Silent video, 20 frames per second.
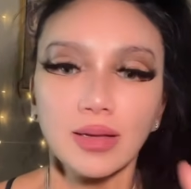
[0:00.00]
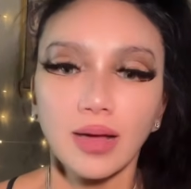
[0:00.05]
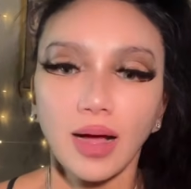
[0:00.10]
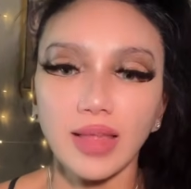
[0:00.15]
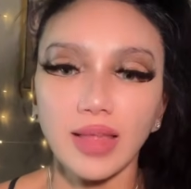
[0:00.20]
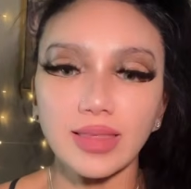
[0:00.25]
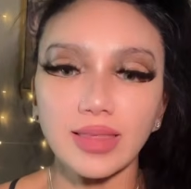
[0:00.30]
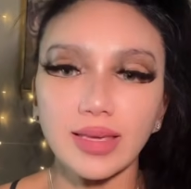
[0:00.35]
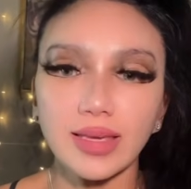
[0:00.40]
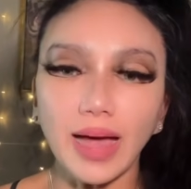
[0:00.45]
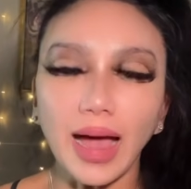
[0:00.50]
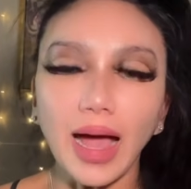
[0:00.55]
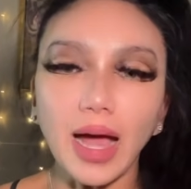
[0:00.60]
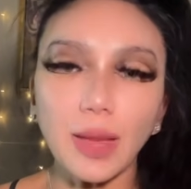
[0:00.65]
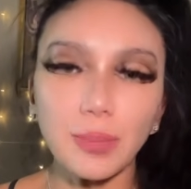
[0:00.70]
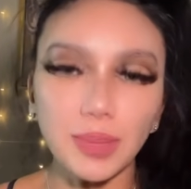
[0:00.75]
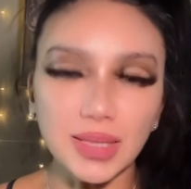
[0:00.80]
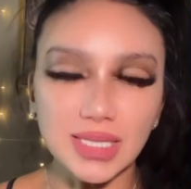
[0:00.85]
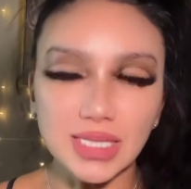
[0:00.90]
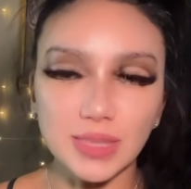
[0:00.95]
I think
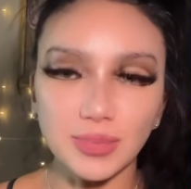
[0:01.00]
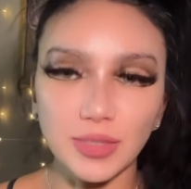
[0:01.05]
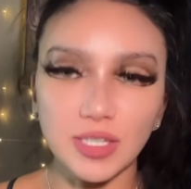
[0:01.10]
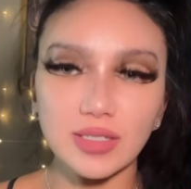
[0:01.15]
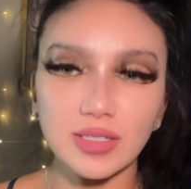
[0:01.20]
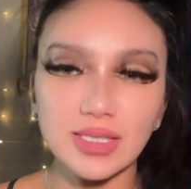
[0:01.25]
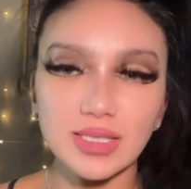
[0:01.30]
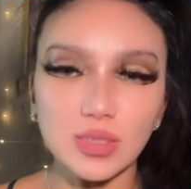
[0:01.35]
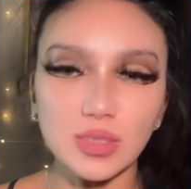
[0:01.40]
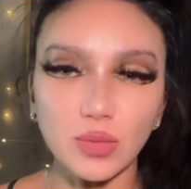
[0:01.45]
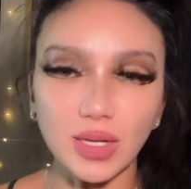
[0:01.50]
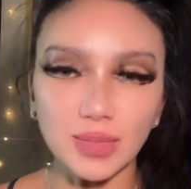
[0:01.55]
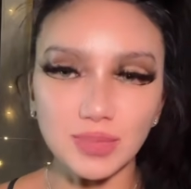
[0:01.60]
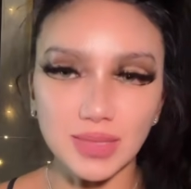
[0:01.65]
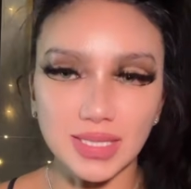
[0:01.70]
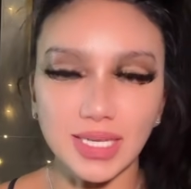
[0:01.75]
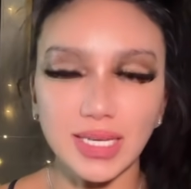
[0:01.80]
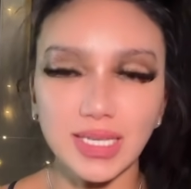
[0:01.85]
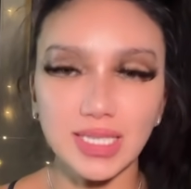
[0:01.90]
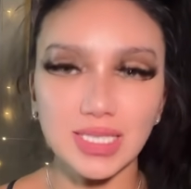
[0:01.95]
app experience,
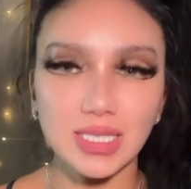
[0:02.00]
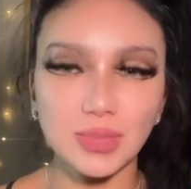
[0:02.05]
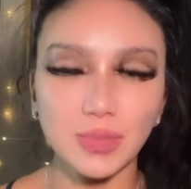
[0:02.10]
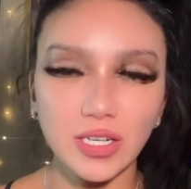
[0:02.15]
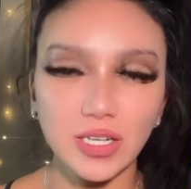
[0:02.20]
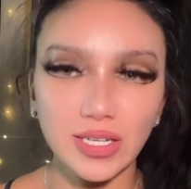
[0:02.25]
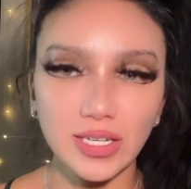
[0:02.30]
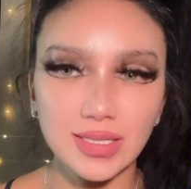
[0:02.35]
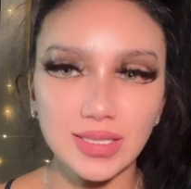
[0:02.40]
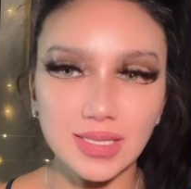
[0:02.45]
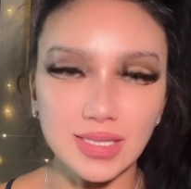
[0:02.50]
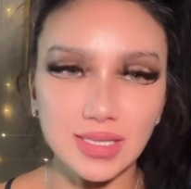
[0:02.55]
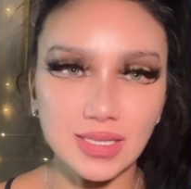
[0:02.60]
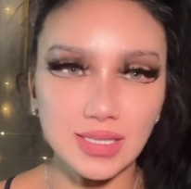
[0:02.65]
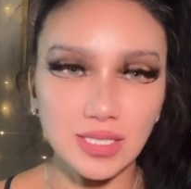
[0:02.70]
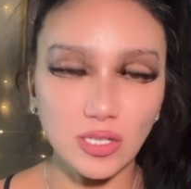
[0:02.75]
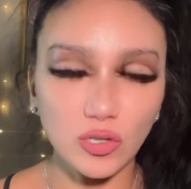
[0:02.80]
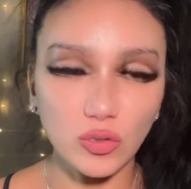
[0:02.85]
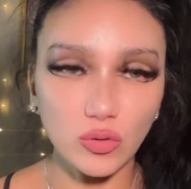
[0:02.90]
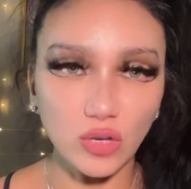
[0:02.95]
website experience is
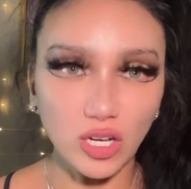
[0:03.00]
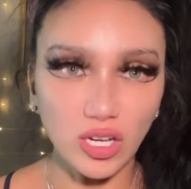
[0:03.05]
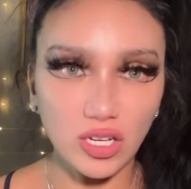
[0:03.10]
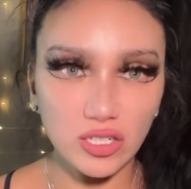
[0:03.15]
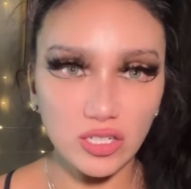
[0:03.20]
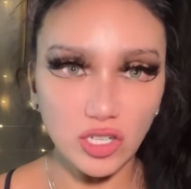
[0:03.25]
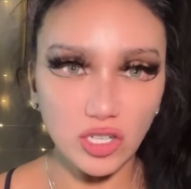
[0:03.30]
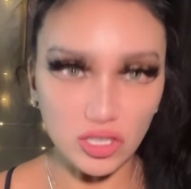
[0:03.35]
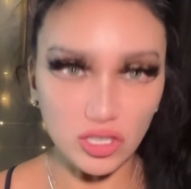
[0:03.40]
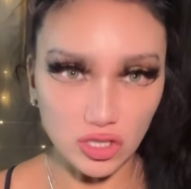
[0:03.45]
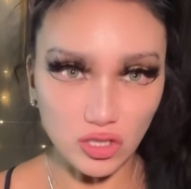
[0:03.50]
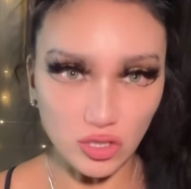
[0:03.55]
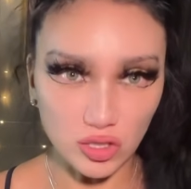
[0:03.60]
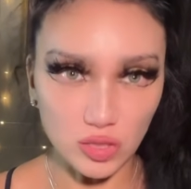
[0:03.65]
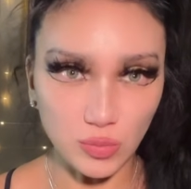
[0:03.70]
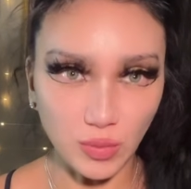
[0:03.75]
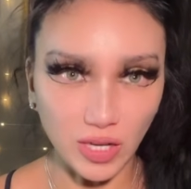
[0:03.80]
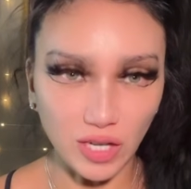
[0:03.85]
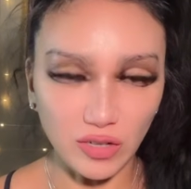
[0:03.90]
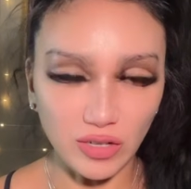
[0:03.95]
so not
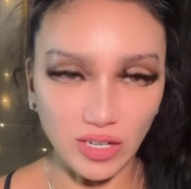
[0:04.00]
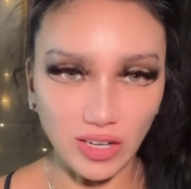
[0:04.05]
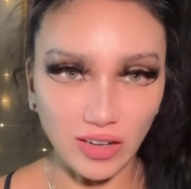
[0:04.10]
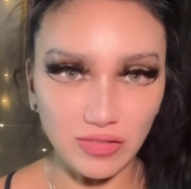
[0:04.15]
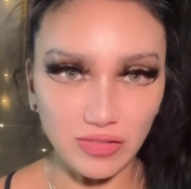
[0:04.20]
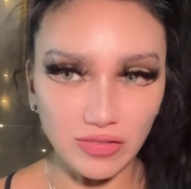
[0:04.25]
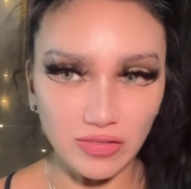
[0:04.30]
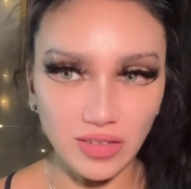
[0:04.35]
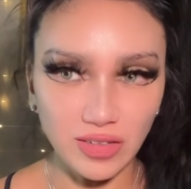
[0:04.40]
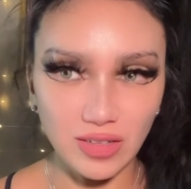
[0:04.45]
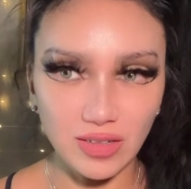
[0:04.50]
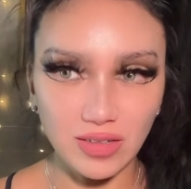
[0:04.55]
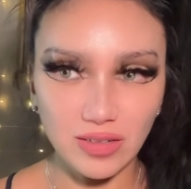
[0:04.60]
talked about enough.